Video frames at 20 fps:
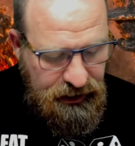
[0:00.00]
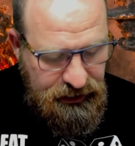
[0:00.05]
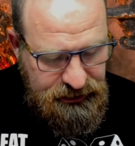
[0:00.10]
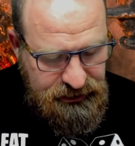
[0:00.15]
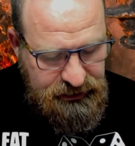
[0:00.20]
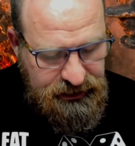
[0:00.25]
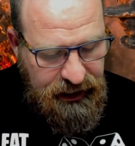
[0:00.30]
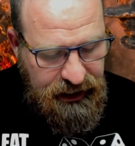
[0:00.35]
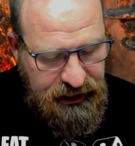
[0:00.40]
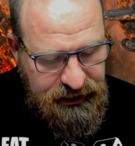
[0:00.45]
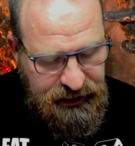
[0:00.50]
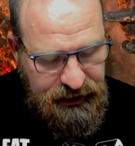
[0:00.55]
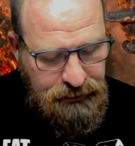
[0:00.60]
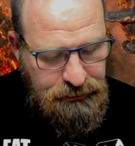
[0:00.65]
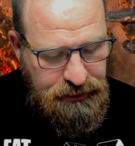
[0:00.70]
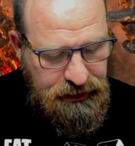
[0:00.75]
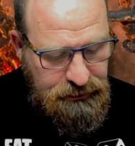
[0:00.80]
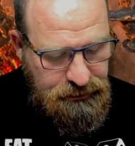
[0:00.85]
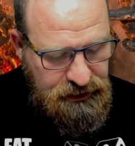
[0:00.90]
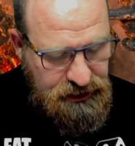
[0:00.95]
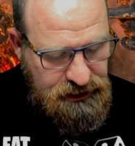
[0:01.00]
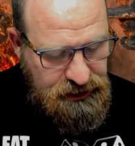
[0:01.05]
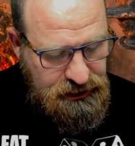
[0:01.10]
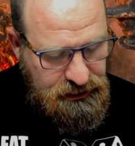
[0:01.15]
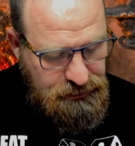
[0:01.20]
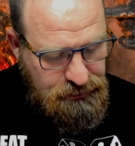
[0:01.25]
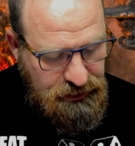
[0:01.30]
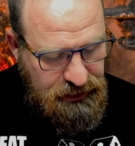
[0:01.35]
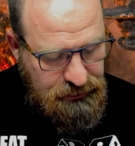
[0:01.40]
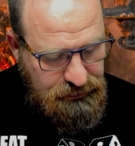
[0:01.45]
Stare Down pretty much
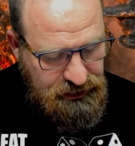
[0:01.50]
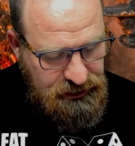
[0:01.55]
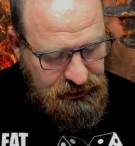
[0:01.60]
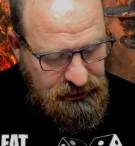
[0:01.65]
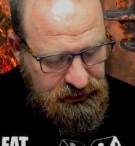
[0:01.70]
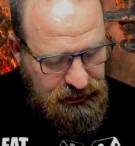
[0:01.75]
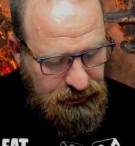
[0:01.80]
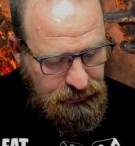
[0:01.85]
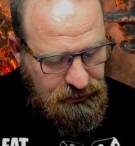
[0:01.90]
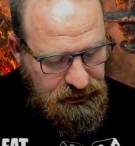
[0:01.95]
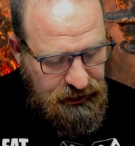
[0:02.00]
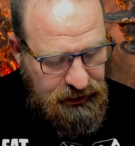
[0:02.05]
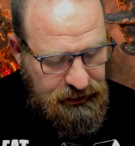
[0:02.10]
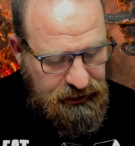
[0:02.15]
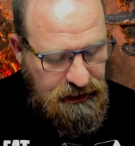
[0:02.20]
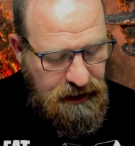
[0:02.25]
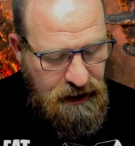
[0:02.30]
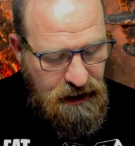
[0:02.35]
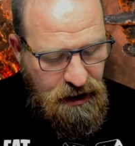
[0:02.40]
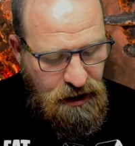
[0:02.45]
does pretty much the same thing.